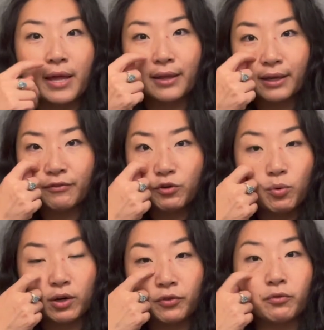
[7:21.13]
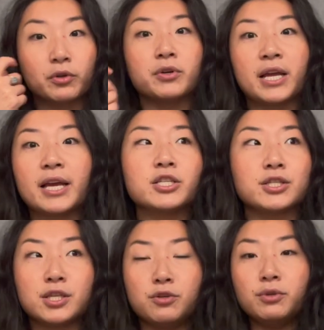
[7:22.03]
Like if you work for a recruiting
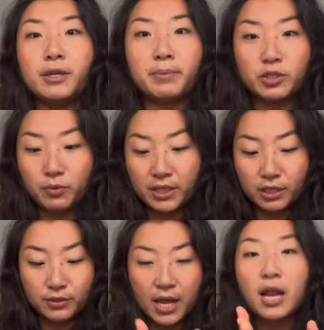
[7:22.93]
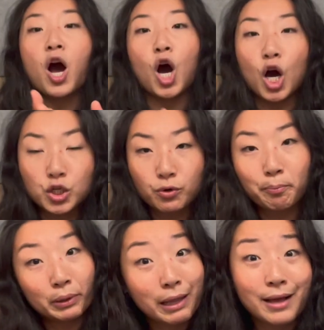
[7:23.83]
agency, you need to be doing deals at 100
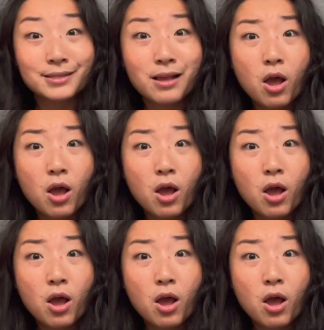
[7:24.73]
plus,